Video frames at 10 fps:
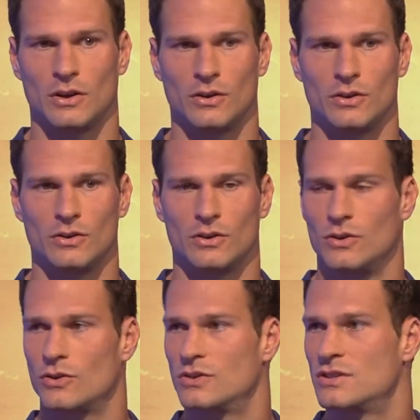know,
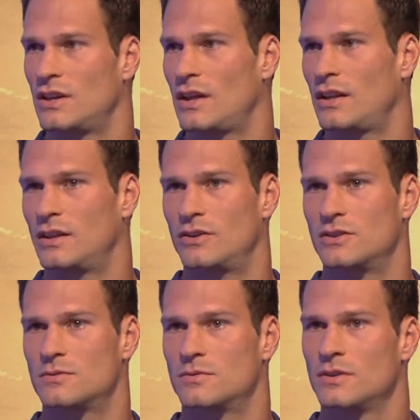you could say that. There
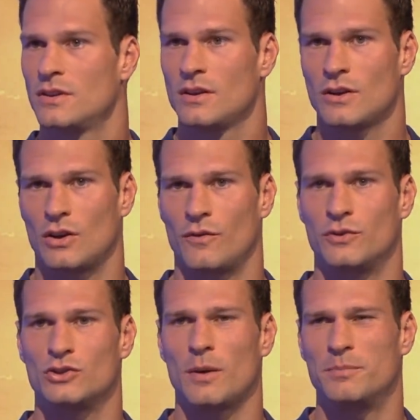is, you know, for
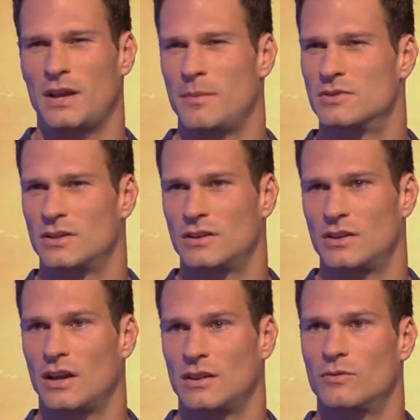top teams to
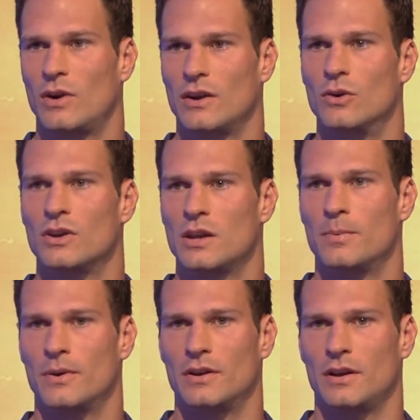get the right
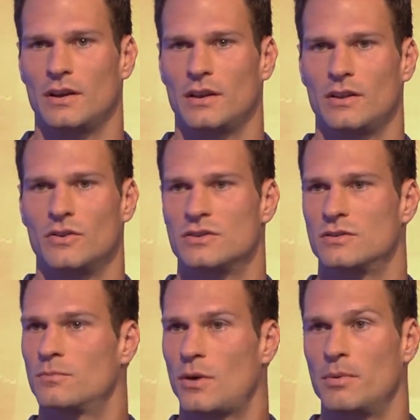goalkeeper, there
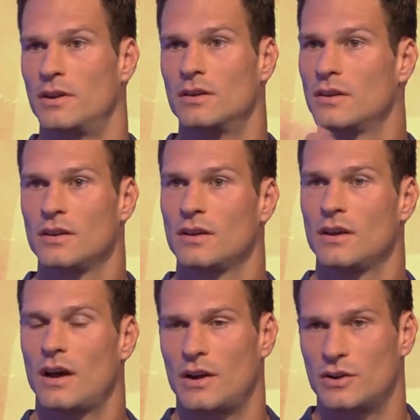isn't probably
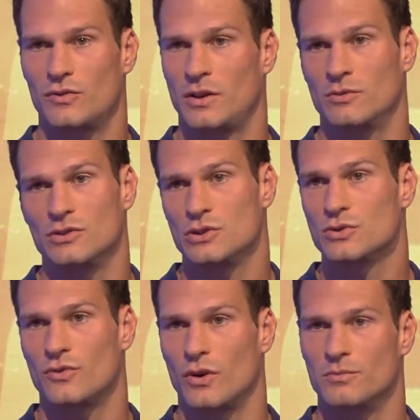hundreds for them to choose
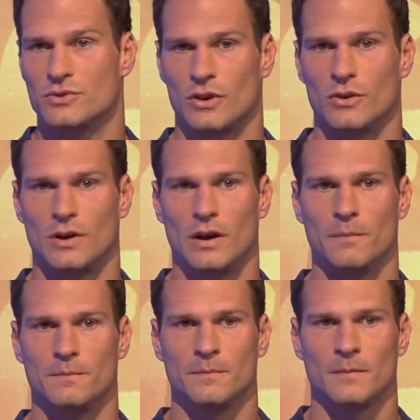from.
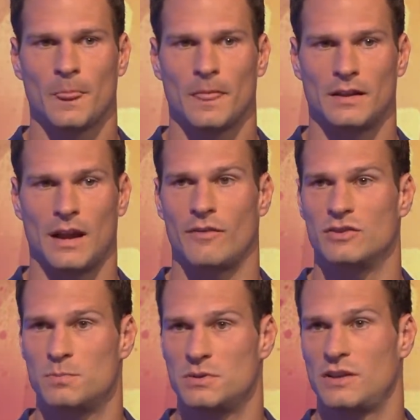So they have a
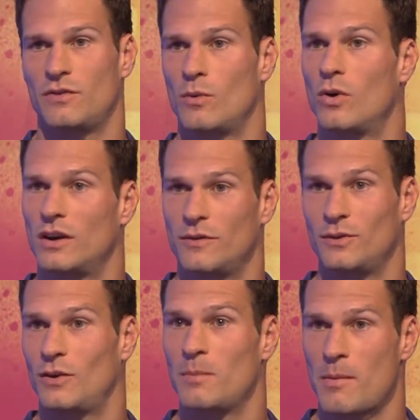specific one
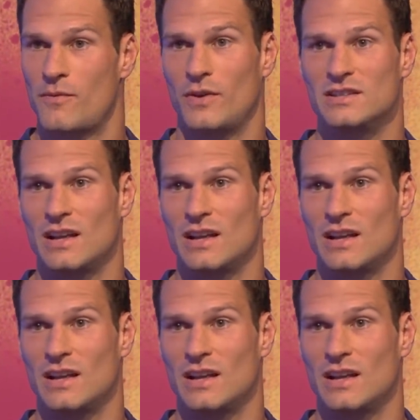that maybe fits